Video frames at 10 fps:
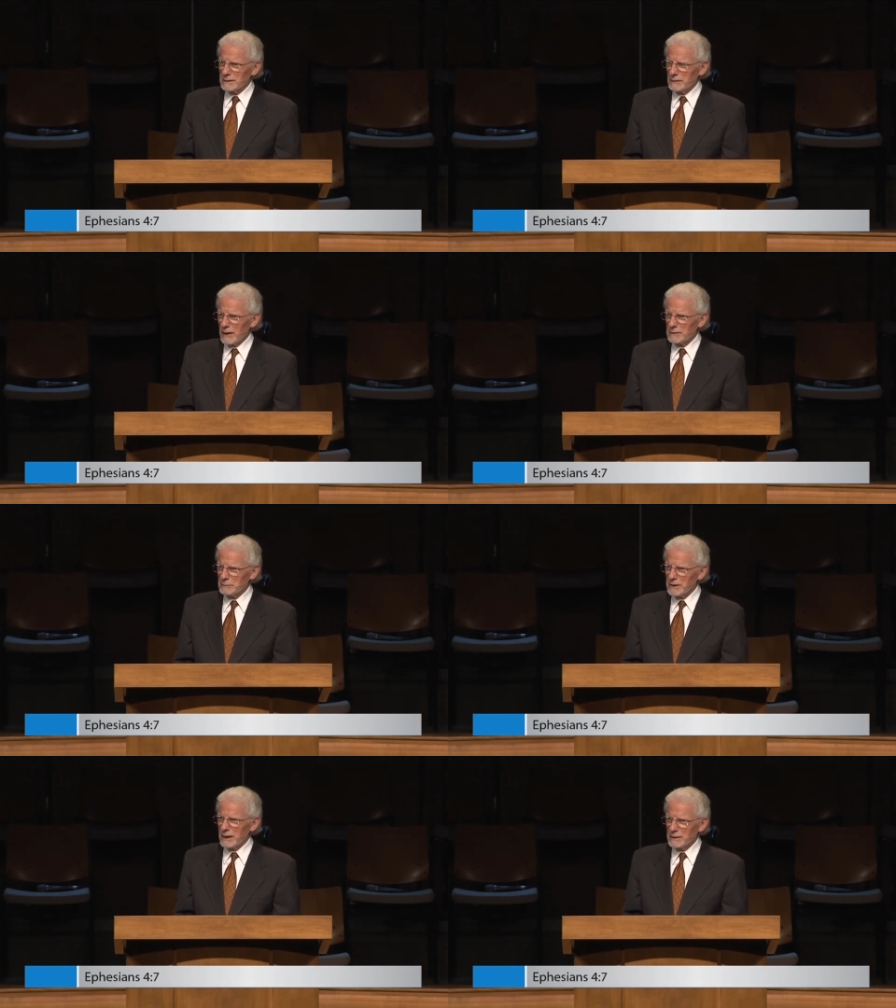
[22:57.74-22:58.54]
And
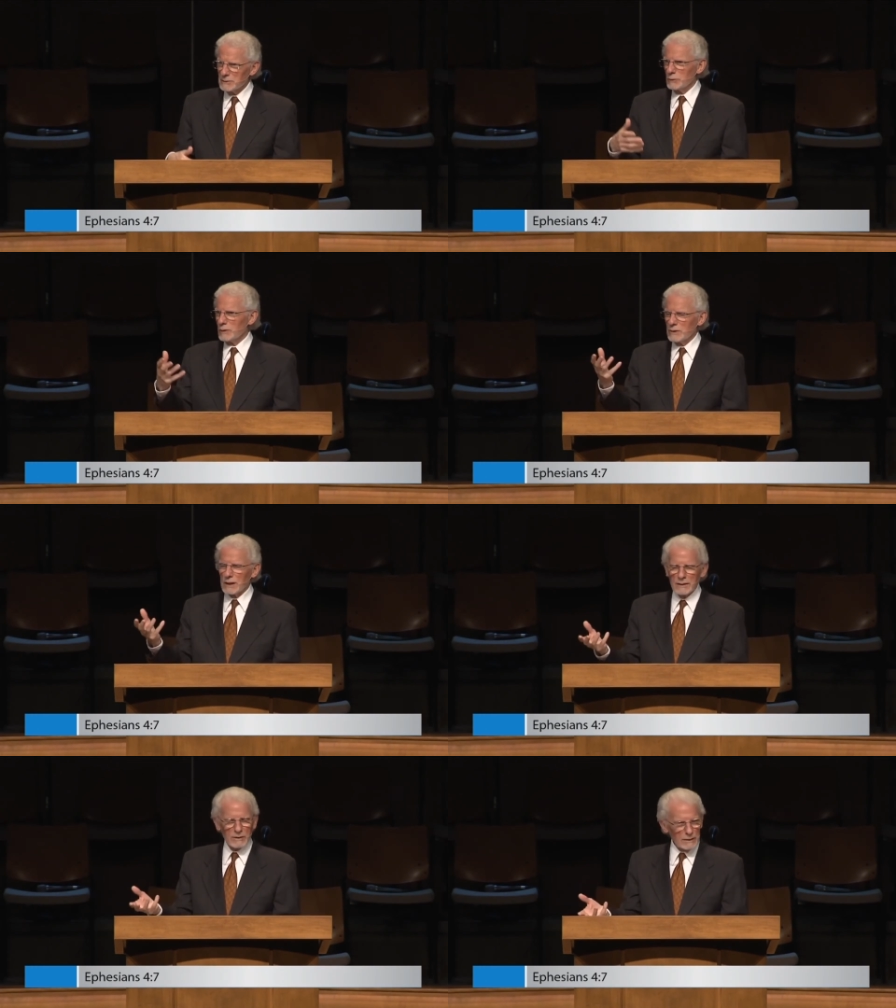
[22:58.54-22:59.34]
that begins with
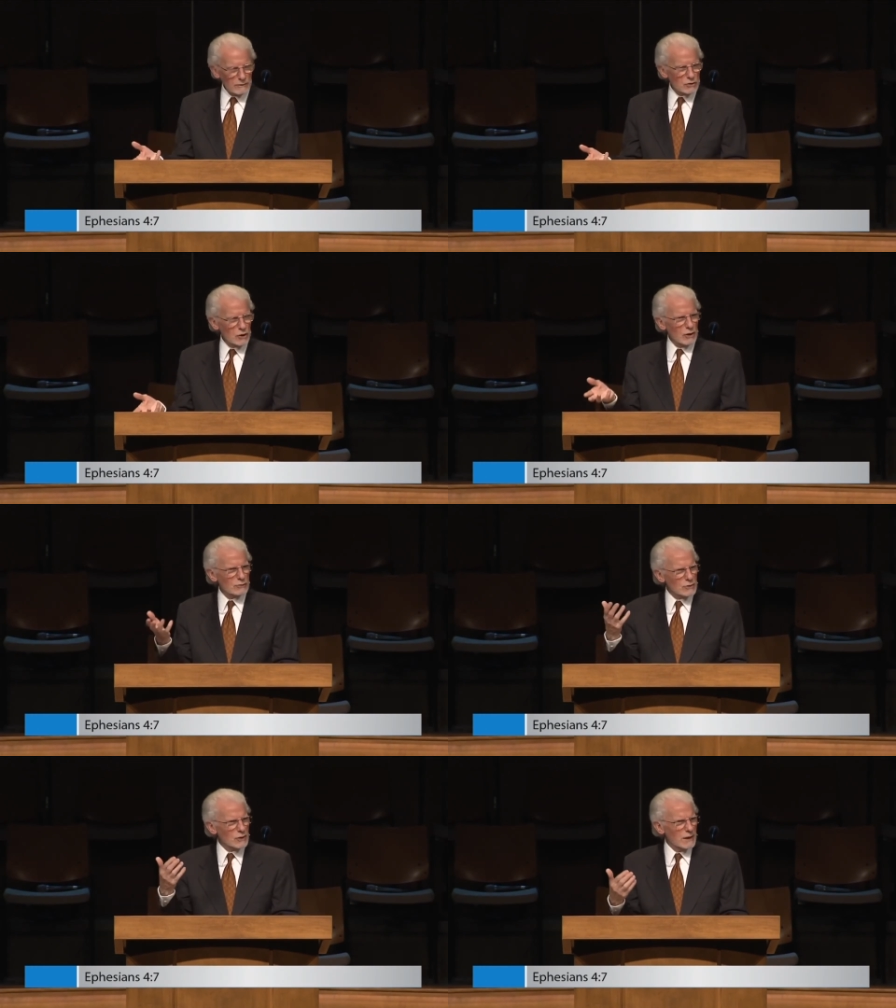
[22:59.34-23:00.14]
the giving of the
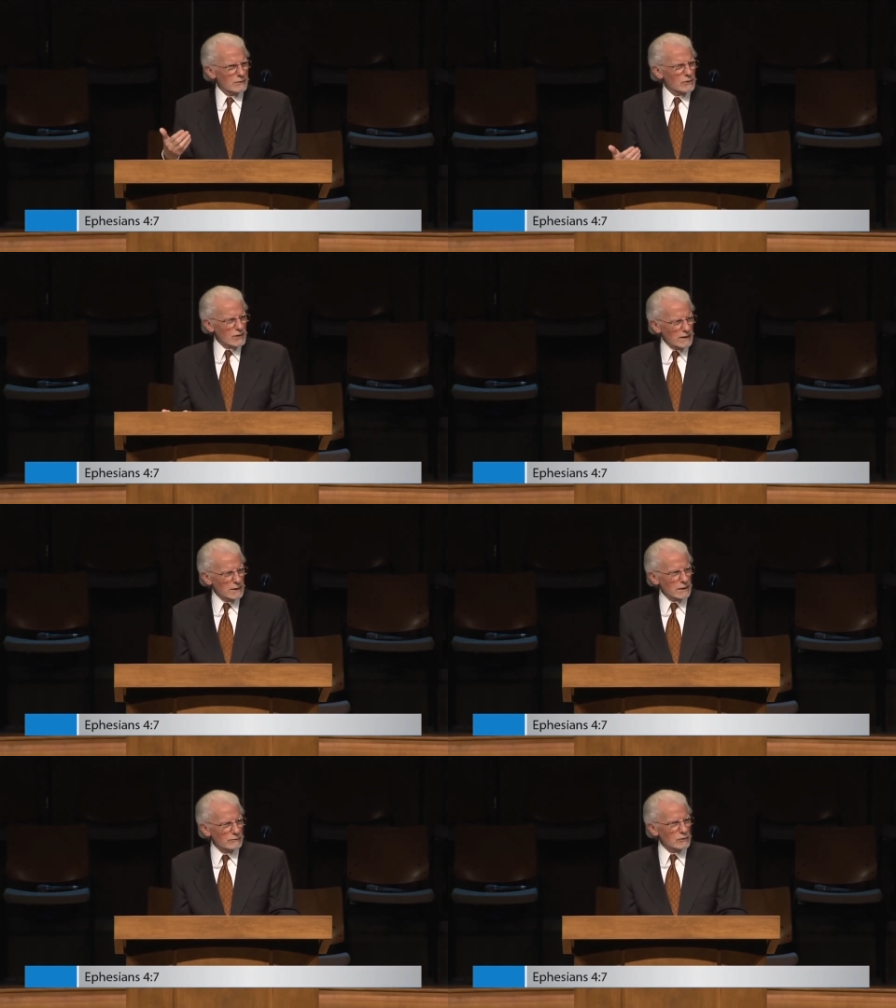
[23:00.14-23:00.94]
church, the
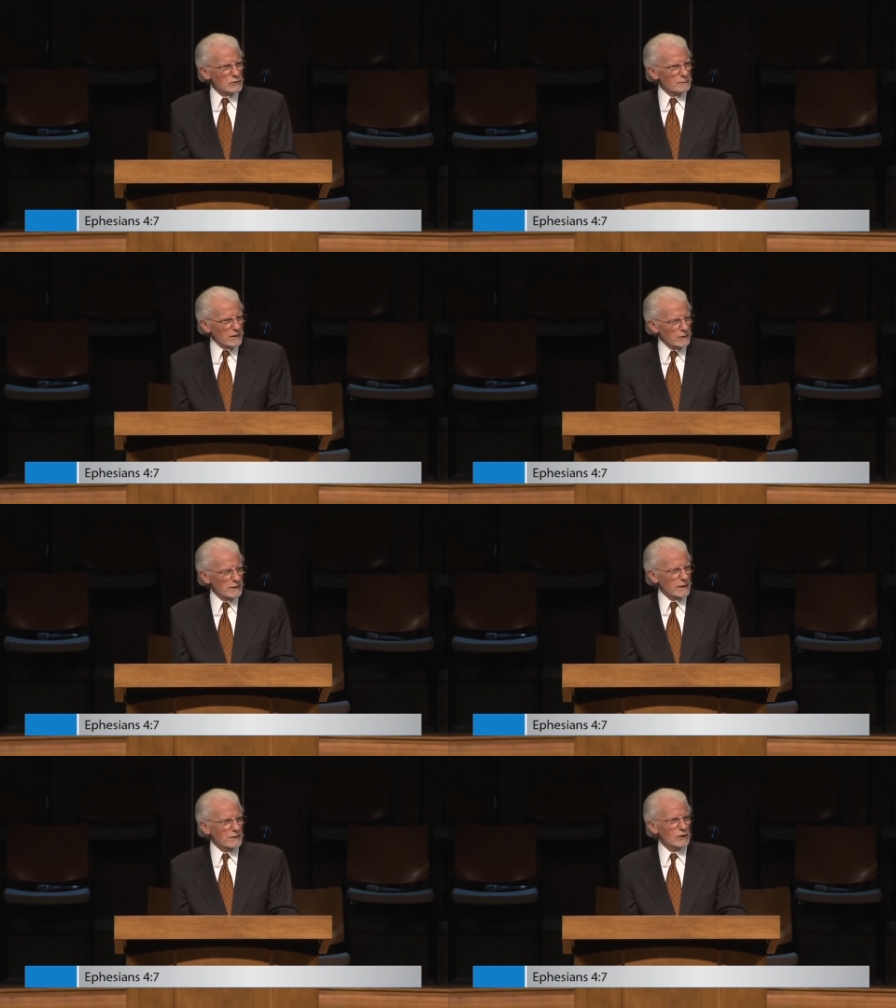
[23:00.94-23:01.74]
sending of the
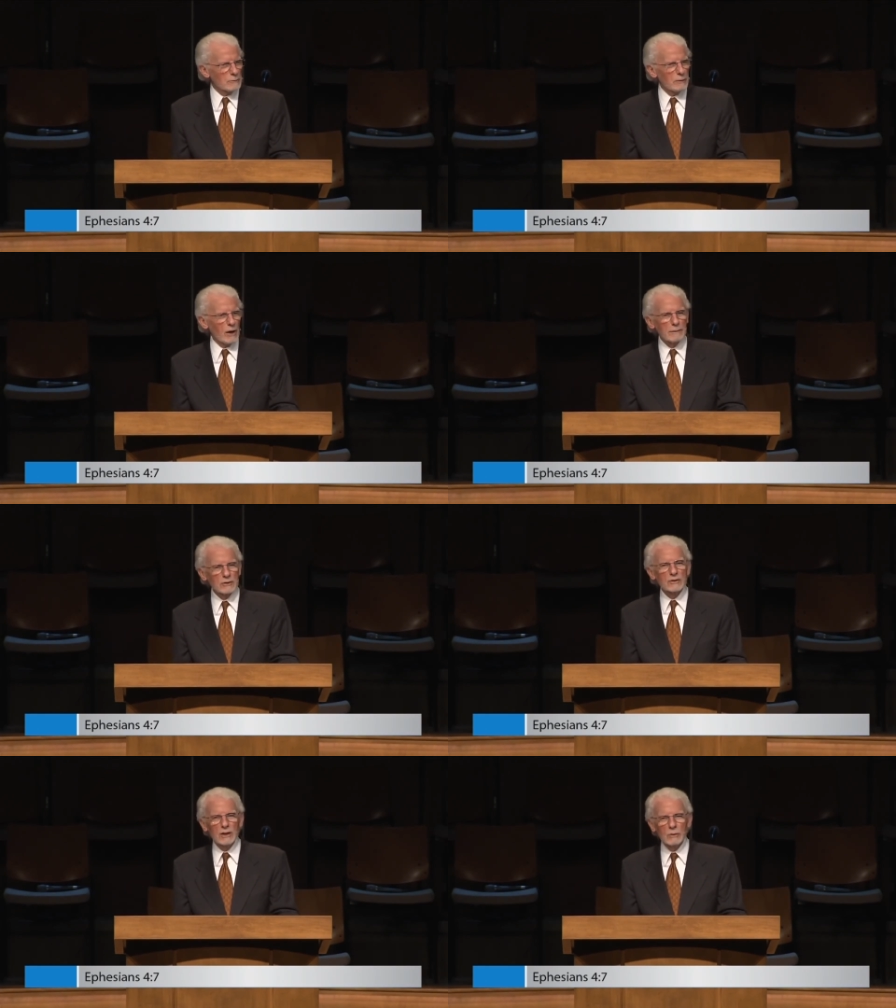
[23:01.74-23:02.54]
Spirit, as he
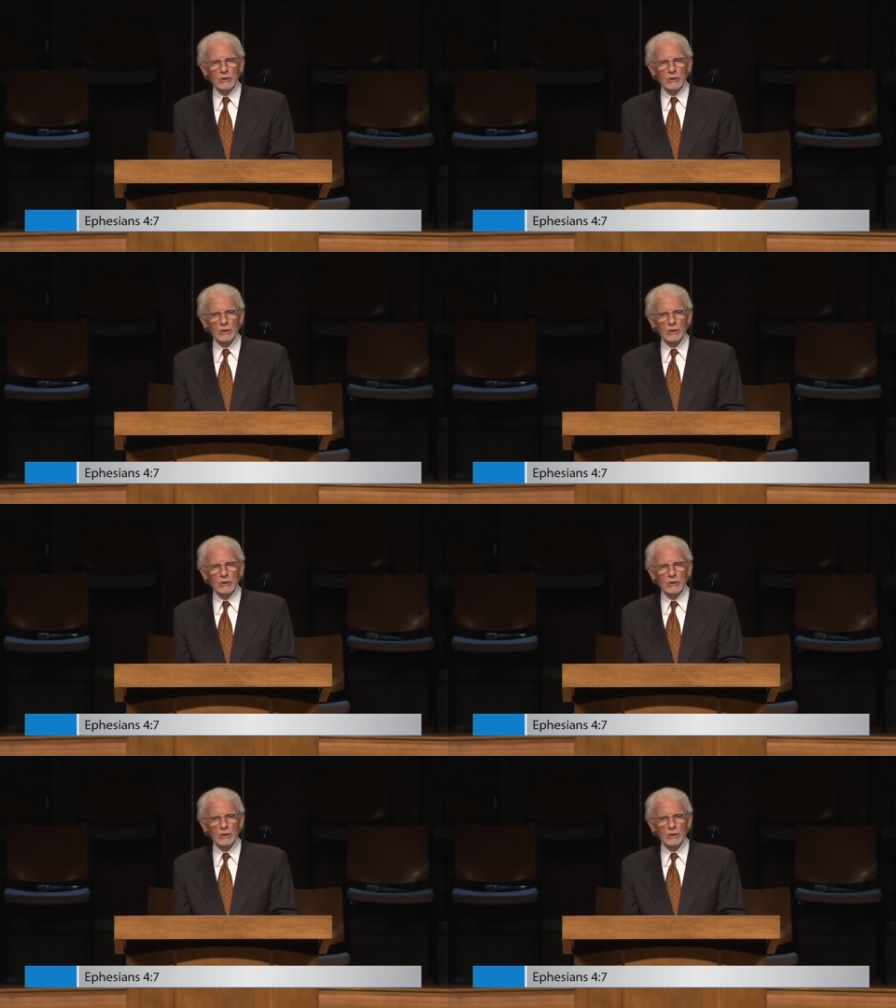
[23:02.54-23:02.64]
promised he